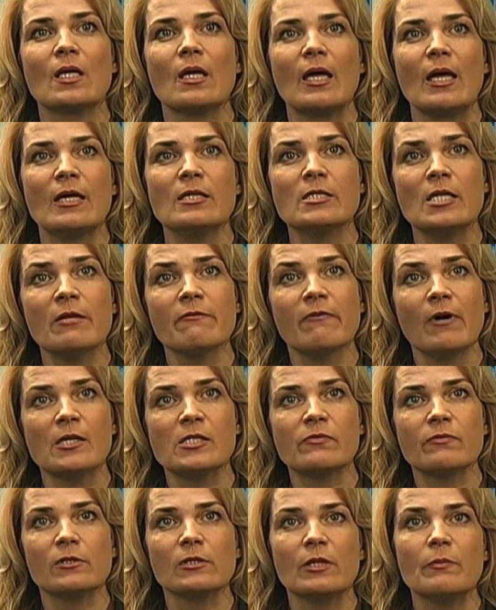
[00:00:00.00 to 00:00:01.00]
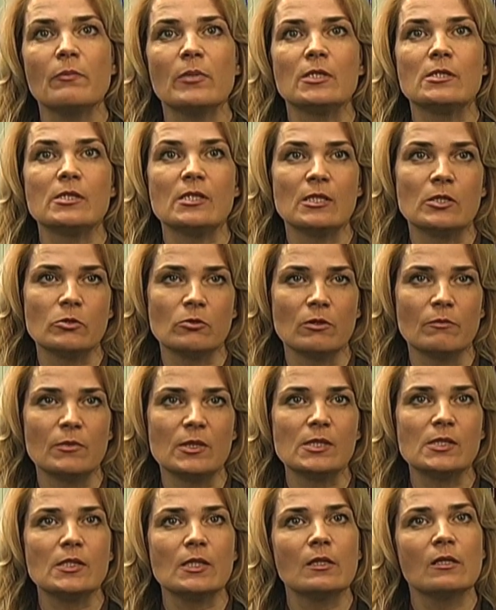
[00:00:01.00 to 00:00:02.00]
Antiphospholipid syndrome
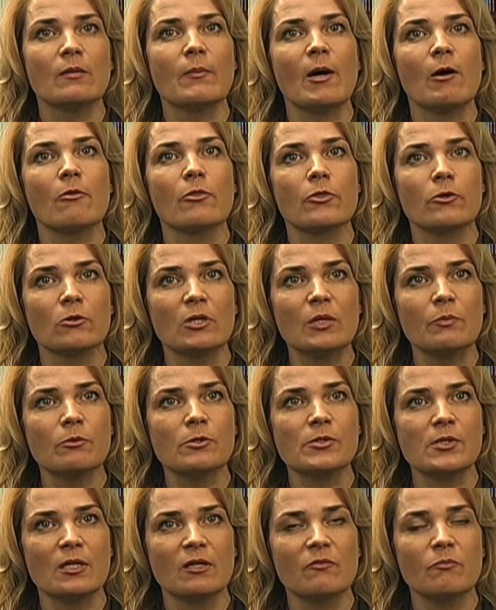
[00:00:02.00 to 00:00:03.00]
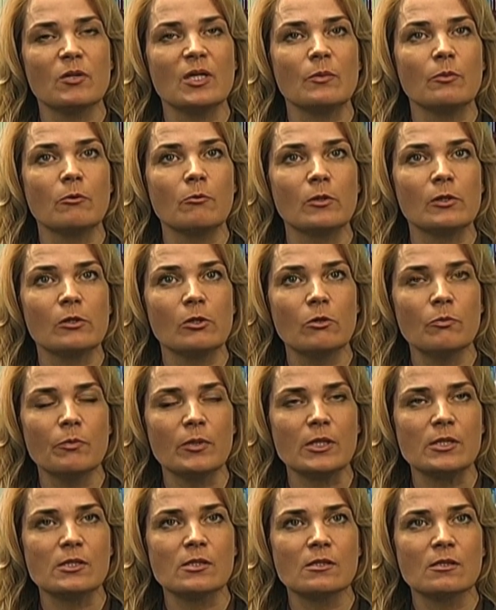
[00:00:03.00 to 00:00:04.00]
is seen in about 30% of people with
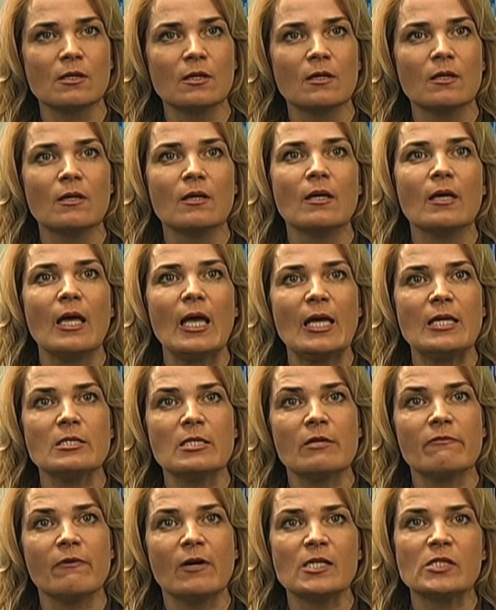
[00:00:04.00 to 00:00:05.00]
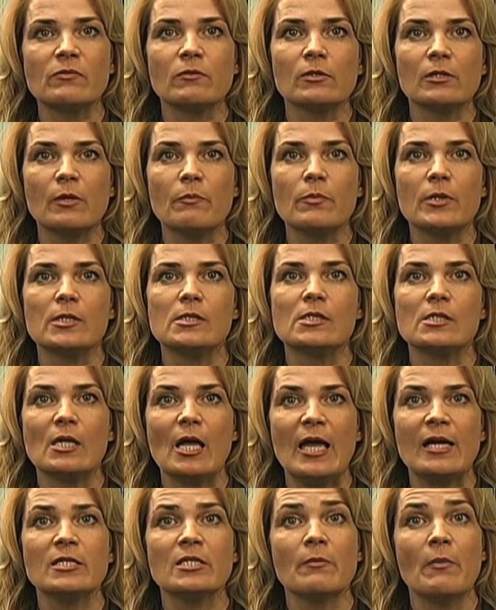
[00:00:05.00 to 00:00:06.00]
lupus. Antiphospholipids
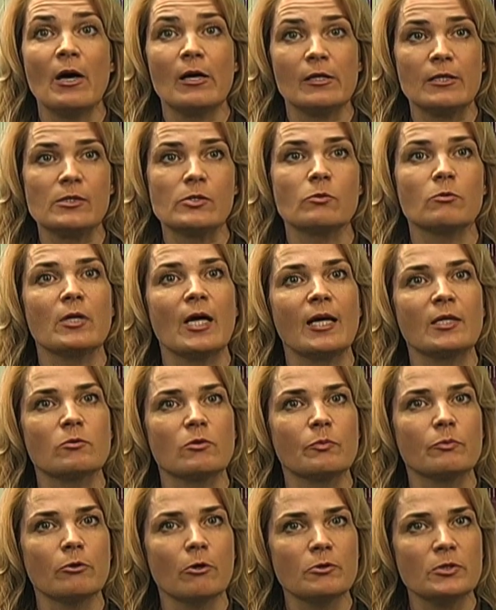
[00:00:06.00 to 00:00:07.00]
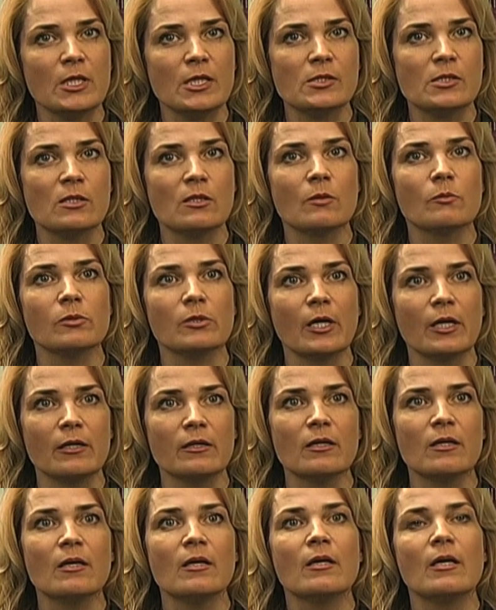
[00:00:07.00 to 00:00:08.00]
antibodies react with proteins in the
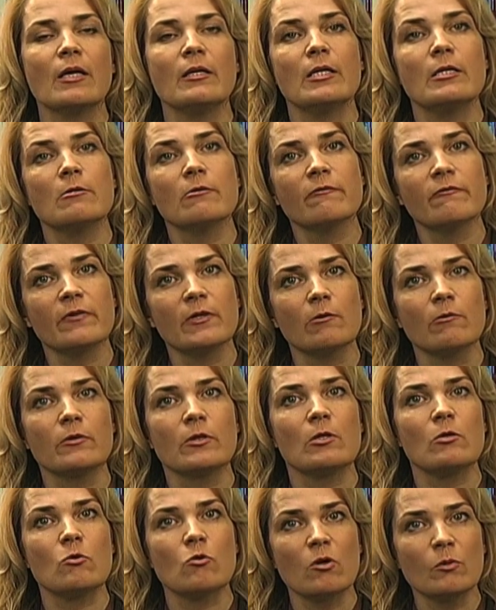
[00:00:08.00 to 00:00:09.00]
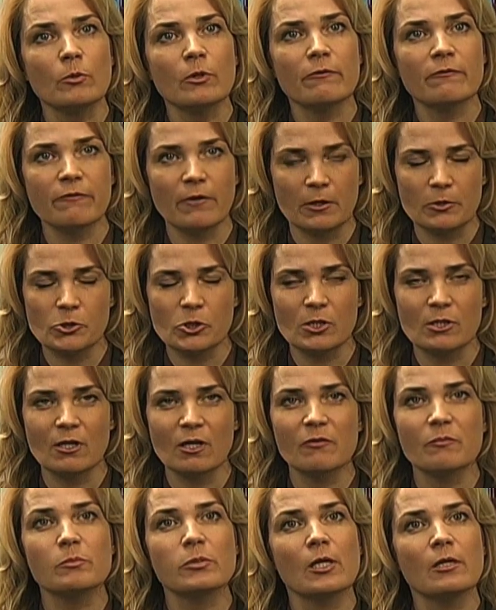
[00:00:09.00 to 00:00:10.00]
blood and interfere with the normal function
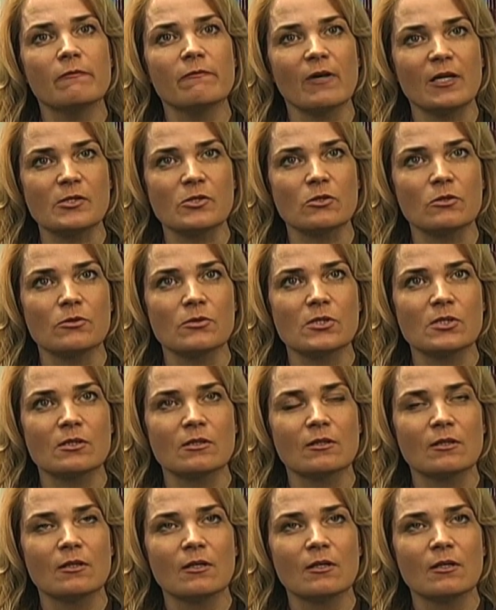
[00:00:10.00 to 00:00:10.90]
of blood vessels.